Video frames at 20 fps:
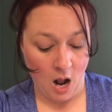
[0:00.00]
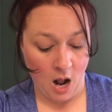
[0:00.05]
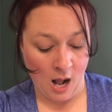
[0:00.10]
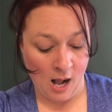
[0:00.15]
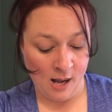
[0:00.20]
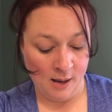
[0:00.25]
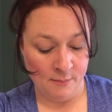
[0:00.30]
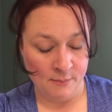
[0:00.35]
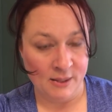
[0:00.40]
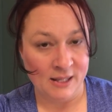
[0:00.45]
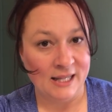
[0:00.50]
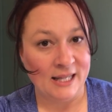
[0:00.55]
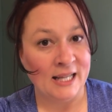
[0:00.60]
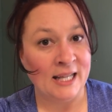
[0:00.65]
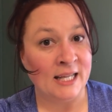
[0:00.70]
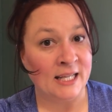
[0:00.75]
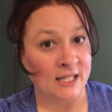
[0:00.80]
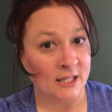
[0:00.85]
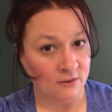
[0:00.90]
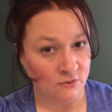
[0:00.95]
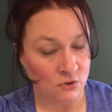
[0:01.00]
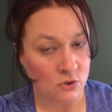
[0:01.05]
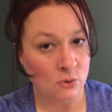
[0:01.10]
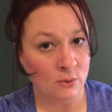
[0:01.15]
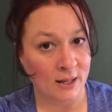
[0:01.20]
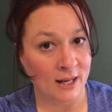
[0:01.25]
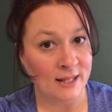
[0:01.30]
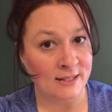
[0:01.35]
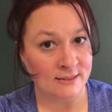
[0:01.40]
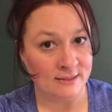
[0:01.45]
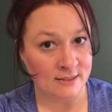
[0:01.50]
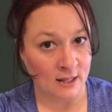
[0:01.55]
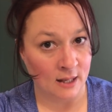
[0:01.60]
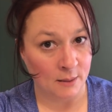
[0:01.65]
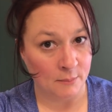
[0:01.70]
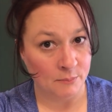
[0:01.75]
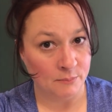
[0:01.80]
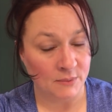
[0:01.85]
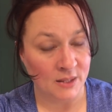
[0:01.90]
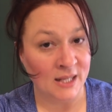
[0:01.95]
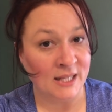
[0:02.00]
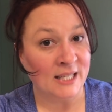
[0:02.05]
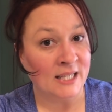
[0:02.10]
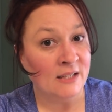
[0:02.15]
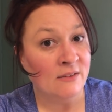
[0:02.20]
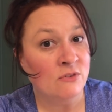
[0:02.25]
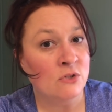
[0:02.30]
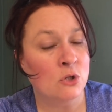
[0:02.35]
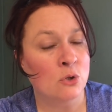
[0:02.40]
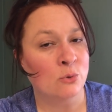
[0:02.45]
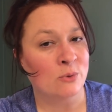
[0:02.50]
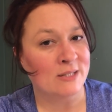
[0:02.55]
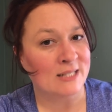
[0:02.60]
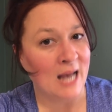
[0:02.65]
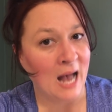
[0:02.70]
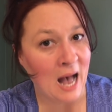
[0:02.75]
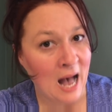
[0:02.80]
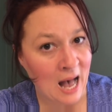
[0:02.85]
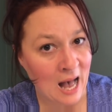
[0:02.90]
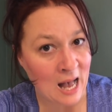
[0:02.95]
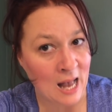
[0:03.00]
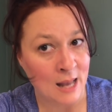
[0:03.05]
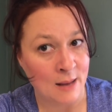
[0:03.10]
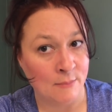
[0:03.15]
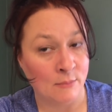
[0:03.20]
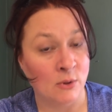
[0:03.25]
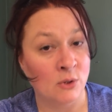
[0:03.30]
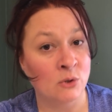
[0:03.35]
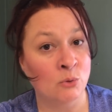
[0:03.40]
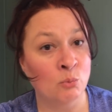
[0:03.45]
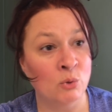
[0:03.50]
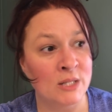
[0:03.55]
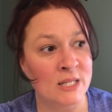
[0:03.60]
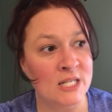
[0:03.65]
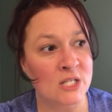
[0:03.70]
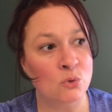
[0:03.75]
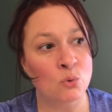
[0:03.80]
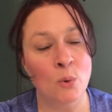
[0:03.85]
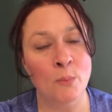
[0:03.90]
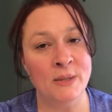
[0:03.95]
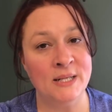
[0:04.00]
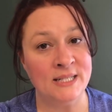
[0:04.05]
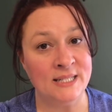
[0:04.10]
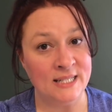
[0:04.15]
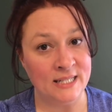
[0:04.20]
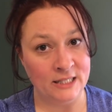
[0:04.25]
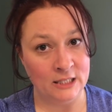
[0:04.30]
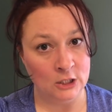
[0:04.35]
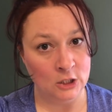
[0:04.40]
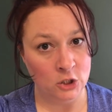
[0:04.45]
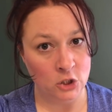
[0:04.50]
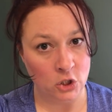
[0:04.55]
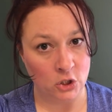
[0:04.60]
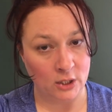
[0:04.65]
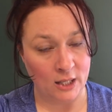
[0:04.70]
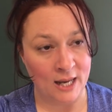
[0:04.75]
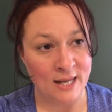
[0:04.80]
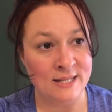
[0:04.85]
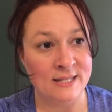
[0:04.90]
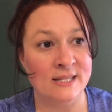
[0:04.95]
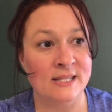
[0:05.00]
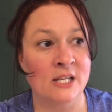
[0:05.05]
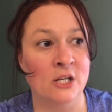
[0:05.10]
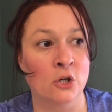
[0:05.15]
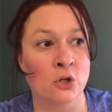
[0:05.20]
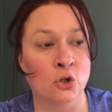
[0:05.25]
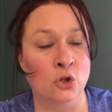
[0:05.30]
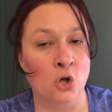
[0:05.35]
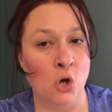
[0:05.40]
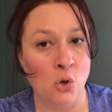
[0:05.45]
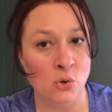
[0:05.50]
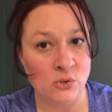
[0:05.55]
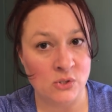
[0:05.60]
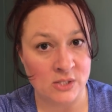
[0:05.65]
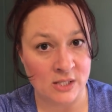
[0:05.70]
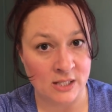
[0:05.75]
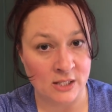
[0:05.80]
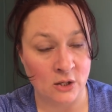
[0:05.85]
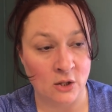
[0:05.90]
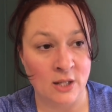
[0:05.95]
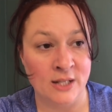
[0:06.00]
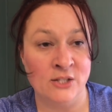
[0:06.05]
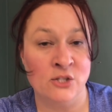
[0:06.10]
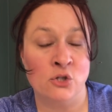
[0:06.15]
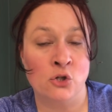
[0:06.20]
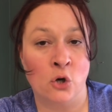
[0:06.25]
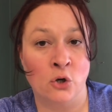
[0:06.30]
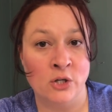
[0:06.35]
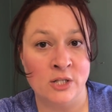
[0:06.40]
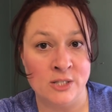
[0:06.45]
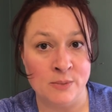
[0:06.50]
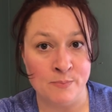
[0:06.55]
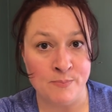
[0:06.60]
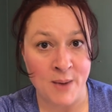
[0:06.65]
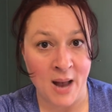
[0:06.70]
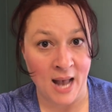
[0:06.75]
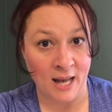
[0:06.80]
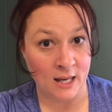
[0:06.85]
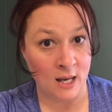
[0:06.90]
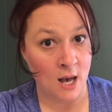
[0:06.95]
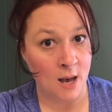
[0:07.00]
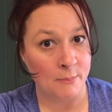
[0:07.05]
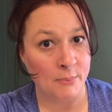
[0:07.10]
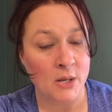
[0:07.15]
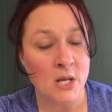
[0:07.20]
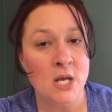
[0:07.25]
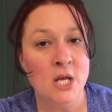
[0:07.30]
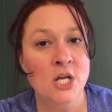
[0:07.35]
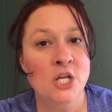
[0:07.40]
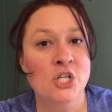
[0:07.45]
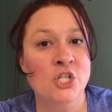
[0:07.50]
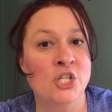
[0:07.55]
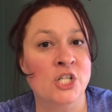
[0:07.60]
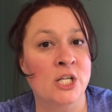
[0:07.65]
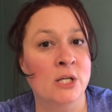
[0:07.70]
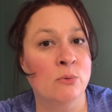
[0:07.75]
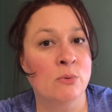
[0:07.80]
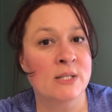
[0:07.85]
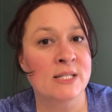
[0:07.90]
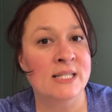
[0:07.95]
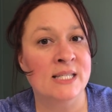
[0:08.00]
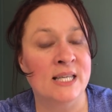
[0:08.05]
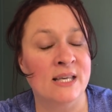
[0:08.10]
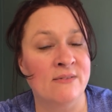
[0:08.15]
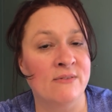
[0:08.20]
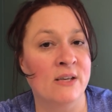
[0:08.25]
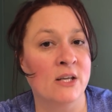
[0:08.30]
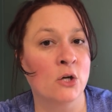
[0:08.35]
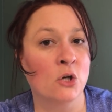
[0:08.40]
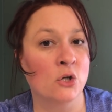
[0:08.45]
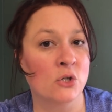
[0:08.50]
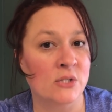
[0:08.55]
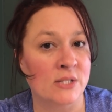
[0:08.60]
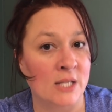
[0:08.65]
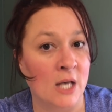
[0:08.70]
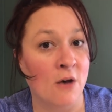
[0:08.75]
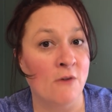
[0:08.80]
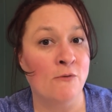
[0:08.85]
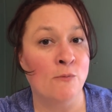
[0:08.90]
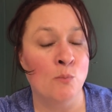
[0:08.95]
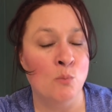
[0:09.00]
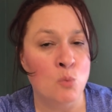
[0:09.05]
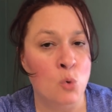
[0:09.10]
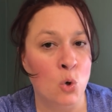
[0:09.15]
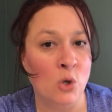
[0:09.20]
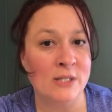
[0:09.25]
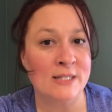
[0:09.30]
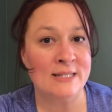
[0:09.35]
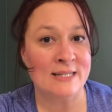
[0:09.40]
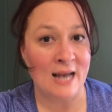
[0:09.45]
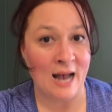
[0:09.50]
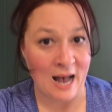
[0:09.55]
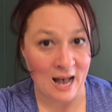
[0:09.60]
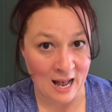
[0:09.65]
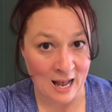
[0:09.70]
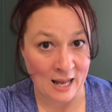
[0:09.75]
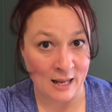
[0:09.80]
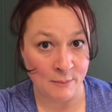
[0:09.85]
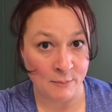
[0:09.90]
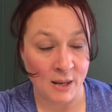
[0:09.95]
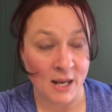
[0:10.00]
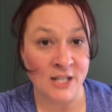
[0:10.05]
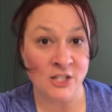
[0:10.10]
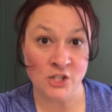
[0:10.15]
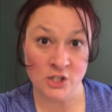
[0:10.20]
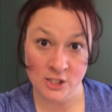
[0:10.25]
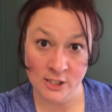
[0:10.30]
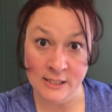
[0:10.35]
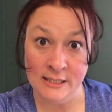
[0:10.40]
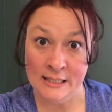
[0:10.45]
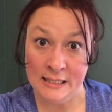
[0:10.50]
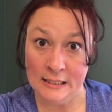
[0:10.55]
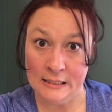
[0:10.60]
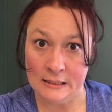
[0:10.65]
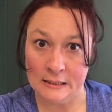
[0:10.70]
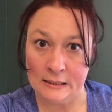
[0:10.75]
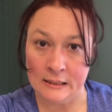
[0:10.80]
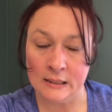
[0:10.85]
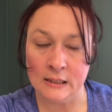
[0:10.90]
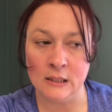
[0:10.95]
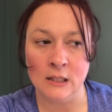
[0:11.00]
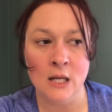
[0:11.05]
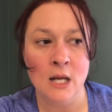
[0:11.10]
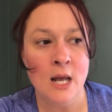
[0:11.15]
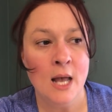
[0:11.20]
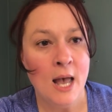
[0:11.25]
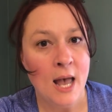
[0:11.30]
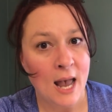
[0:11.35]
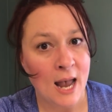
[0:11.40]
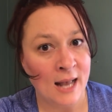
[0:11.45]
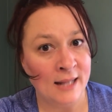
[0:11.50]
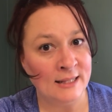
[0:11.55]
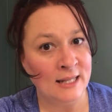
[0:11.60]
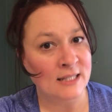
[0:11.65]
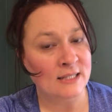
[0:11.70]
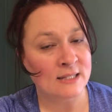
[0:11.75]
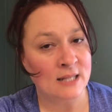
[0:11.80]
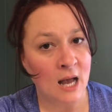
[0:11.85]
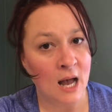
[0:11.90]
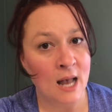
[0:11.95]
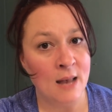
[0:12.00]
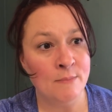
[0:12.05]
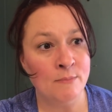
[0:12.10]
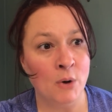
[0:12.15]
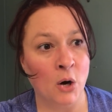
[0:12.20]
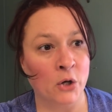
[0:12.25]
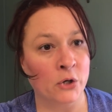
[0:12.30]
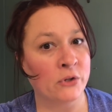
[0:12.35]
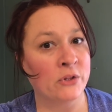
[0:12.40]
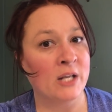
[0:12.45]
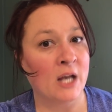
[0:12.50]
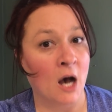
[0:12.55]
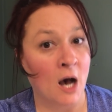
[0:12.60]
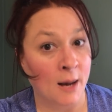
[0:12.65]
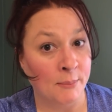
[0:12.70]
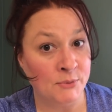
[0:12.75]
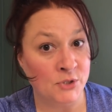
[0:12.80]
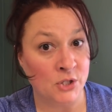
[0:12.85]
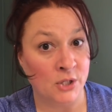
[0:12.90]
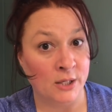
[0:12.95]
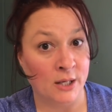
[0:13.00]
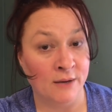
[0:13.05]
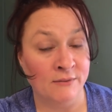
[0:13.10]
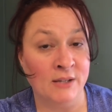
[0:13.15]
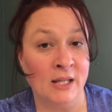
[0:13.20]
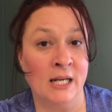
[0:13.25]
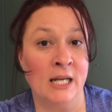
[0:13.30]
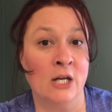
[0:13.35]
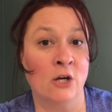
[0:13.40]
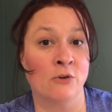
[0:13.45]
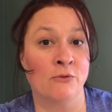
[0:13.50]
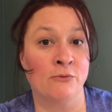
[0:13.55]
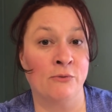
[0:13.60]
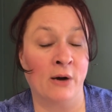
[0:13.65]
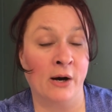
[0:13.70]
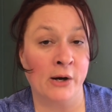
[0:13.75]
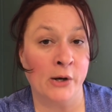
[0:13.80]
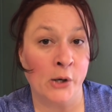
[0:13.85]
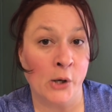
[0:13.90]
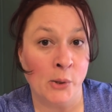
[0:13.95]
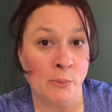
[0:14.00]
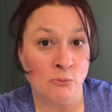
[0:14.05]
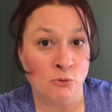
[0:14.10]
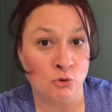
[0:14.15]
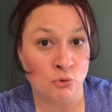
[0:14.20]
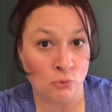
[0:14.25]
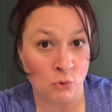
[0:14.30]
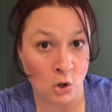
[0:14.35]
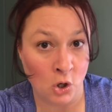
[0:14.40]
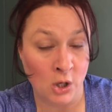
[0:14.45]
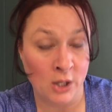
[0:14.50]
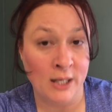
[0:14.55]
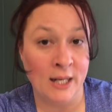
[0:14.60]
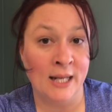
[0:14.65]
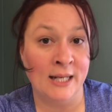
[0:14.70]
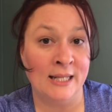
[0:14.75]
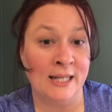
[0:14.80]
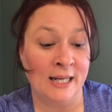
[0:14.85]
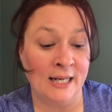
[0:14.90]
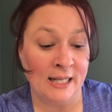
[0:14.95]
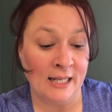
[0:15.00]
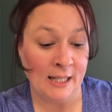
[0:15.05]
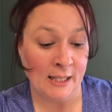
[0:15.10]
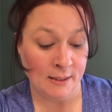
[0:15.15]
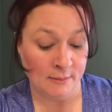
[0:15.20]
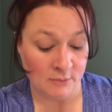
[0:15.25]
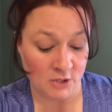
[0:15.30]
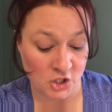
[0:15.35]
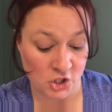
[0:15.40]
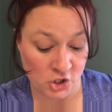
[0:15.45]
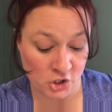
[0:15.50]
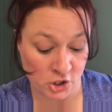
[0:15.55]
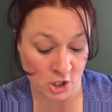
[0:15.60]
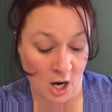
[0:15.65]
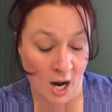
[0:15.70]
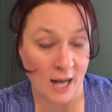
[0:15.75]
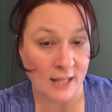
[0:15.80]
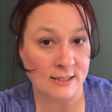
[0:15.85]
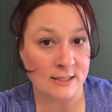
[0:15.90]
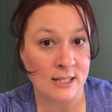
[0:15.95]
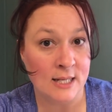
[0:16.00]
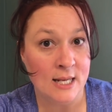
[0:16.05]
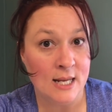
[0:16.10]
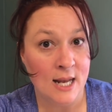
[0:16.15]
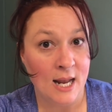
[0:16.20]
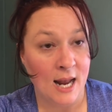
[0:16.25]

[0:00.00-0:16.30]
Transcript: um, it gives you a heads up it gives you time. When this woman did look and see her go signal and started to back up, she was giving herself more time and she needed it. And that time bought her the option of getting her firearm drawn and getting him shot.